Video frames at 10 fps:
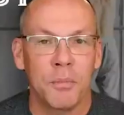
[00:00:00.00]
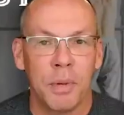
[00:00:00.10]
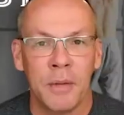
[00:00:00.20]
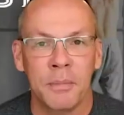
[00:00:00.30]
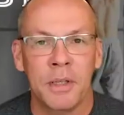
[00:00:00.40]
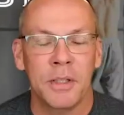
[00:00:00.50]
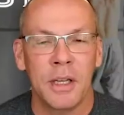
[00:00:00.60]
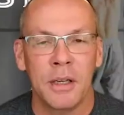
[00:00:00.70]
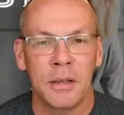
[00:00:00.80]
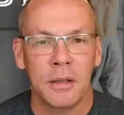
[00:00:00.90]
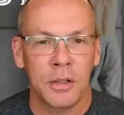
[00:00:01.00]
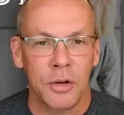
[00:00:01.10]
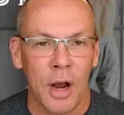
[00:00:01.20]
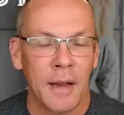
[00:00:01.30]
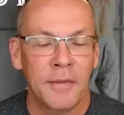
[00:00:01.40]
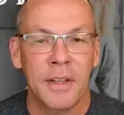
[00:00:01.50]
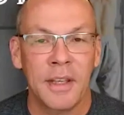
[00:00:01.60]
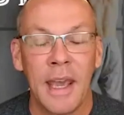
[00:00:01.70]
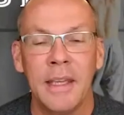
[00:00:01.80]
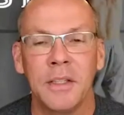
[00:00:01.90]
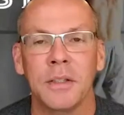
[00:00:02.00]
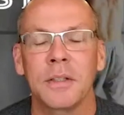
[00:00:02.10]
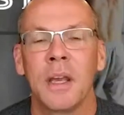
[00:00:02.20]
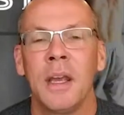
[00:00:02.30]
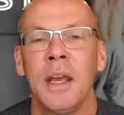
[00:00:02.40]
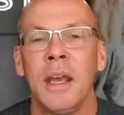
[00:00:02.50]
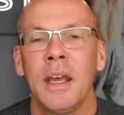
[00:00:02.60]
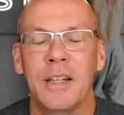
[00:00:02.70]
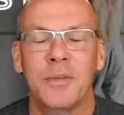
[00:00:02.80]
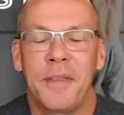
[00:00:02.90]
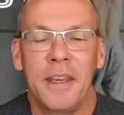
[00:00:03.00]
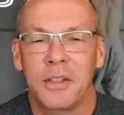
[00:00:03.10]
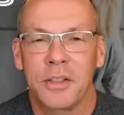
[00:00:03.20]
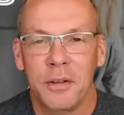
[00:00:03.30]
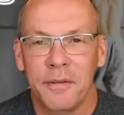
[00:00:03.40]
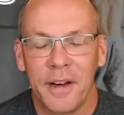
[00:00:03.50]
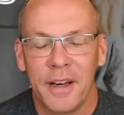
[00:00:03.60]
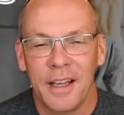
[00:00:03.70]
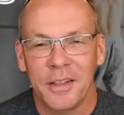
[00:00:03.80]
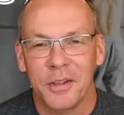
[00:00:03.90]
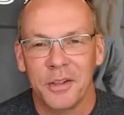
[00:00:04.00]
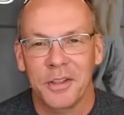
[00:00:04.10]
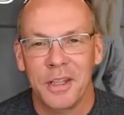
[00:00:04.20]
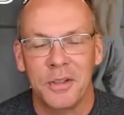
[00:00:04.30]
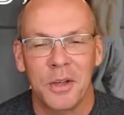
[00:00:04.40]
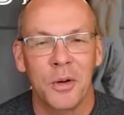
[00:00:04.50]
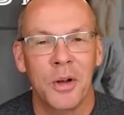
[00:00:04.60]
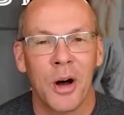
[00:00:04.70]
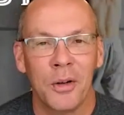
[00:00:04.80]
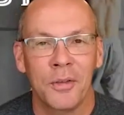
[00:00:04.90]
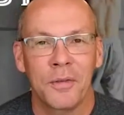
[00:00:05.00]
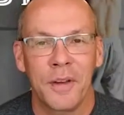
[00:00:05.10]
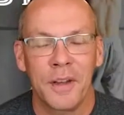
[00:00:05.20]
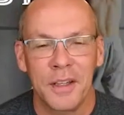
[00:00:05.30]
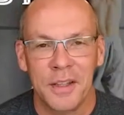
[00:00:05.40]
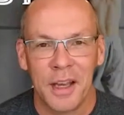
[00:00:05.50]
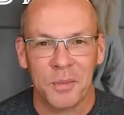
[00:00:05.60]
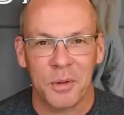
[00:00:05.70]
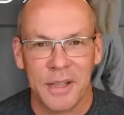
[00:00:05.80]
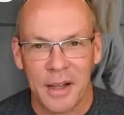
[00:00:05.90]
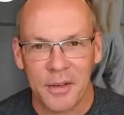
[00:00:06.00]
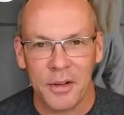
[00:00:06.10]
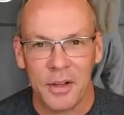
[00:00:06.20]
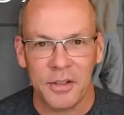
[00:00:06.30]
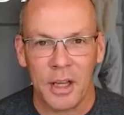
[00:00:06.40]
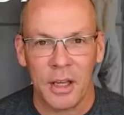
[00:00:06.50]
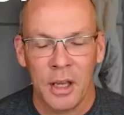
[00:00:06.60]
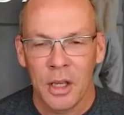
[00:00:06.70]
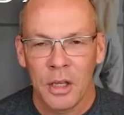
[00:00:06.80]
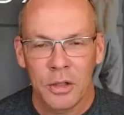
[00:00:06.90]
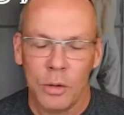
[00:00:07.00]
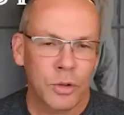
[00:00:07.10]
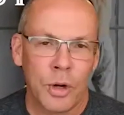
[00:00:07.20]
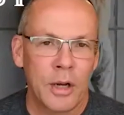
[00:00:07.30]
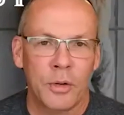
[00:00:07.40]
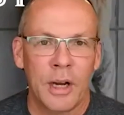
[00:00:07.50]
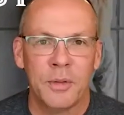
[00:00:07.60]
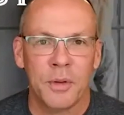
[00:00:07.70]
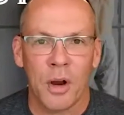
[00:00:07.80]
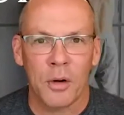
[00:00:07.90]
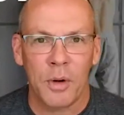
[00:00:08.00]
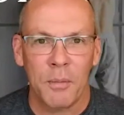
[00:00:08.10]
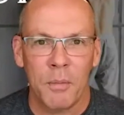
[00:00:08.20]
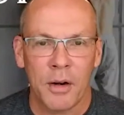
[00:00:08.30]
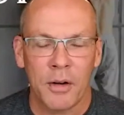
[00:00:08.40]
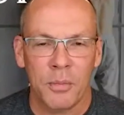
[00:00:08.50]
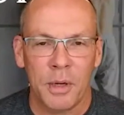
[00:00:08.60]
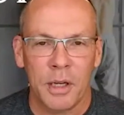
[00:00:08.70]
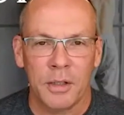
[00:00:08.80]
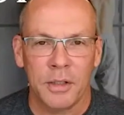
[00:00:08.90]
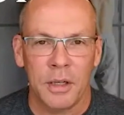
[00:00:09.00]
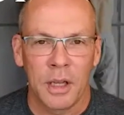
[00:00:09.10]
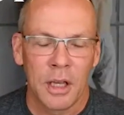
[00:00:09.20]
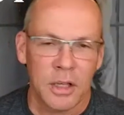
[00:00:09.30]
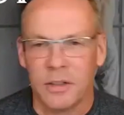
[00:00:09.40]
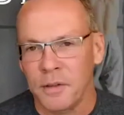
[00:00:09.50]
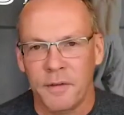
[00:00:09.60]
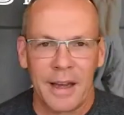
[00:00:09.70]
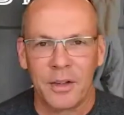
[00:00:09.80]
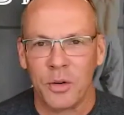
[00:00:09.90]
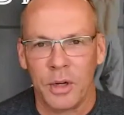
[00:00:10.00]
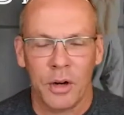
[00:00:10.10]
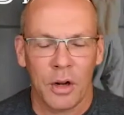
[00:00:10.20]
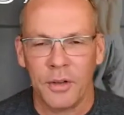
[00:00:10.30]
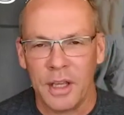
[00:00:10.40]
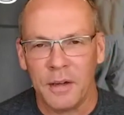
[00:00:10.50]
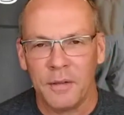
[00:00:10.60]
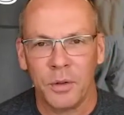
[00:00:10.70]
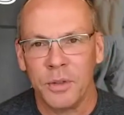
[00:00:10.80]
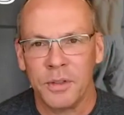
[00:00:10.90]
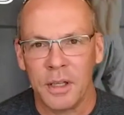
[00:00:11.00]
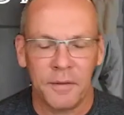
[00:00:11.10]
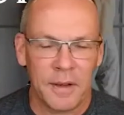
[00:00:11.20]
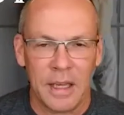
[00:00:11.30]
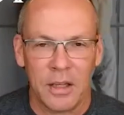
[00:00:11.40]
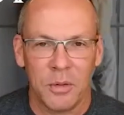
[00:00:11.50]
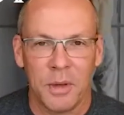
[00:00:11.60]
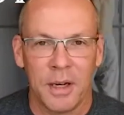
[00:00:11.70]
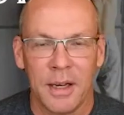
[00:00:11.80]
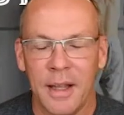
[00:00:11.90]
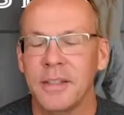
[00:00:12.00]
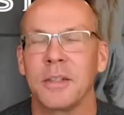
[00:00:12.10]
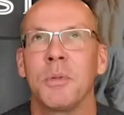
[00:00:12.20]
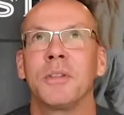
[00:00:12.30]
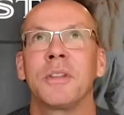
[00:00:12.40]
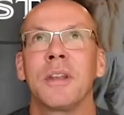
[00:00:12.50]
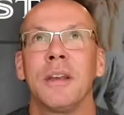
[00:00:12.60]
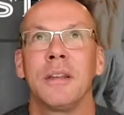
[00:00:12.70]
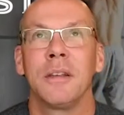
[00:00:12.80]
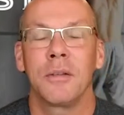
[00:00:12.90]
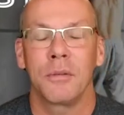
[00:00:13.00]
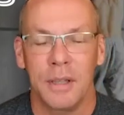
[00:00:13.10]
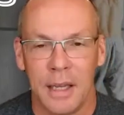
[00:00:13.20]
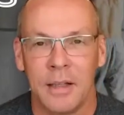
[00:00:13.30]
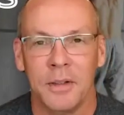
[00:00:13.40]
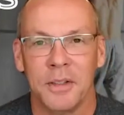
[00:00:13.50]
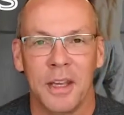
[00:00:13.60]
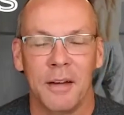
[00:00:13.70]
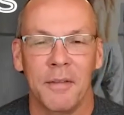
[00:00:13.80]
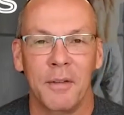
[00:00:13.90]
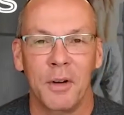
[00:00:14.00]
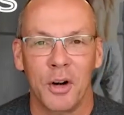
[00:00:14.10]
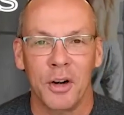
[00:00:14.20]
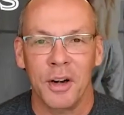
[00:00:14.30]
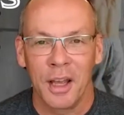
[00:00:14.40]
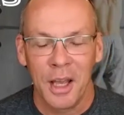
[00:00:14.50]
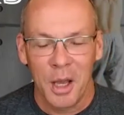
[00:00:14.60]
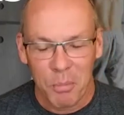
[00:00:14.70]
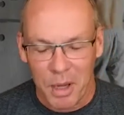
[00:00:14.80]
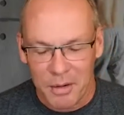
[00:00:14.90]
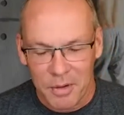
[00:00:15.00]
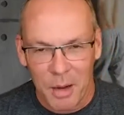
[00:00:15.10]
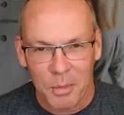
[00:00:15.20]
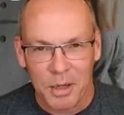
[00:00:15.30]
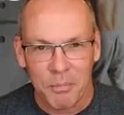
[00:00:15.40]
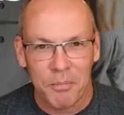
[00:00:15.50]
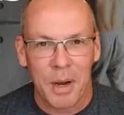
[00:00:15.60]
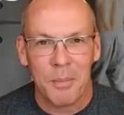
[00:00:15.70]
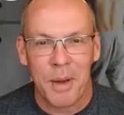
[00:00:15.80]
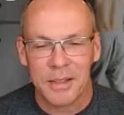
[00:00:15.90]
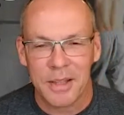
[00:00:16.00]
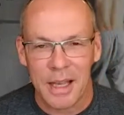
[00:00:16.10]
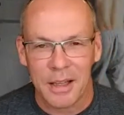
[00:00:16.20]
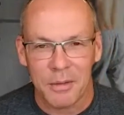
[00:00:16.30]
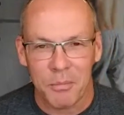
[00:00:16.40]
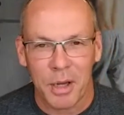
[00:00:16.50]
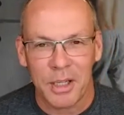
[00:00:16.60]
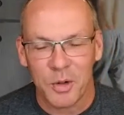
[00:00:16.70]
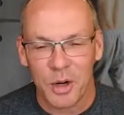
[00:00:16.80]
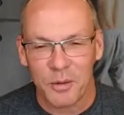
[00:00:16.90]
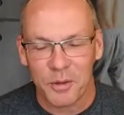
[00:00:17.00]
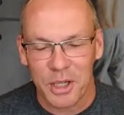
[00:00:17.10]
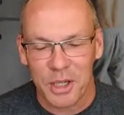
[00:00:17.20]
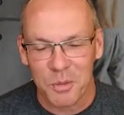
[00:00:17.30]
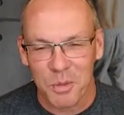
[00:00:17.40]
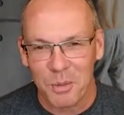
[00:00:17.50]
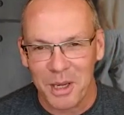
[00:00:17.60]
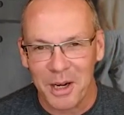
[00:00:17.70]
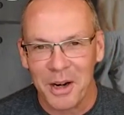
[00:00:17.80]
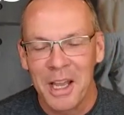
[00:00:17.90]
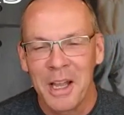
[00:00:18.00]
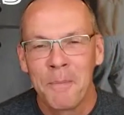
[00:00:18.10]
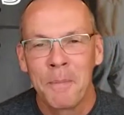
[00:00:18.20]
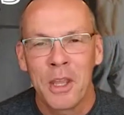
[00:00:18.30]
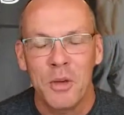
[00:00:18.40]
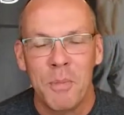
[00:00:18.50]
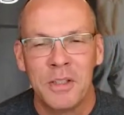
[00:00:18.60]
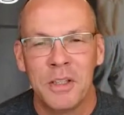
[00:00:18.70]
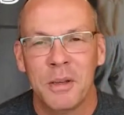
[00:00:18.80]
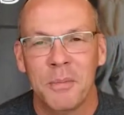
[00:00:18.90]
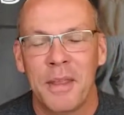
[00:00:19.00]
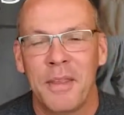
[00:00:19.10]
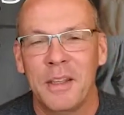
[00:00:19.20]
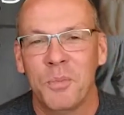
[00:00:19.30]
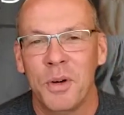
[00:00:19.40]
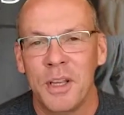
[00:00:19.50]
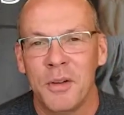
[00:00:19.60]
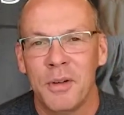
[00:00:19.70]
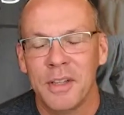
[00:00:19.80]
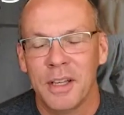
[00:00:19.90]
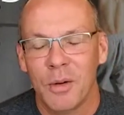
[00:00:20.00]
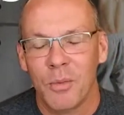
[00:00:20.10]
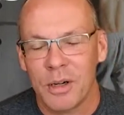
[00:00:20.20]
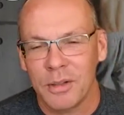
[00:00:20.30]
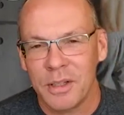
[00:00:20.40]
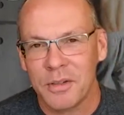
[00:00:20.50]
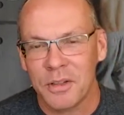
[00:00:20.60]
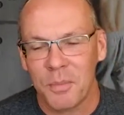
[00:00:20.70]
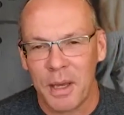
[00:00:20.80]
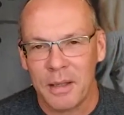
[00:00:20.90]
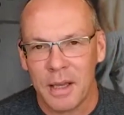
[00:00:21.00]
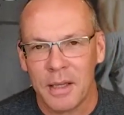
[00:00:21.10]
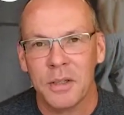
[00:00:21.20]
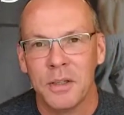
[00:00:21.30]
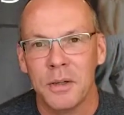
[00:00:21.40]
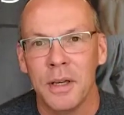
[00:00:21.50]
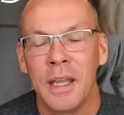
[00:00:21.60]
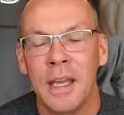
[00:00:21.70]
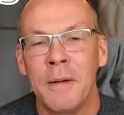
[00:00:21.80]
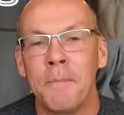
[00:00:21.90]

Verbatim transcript: in the bum because you didn't drive to the gauges. That's why I think it's so funny, because there's these so-called fitness experts out there that say, don't train a race with a heart rate monitor because it doesn't factor in all the influencing of heat and humidity. That's the most ridiculous thing I've ever heard. But I'm going to bypass that bunny trail for just a moment here. You mentioned something I think is pretty interesting, and I want our listeners to pay attention to it.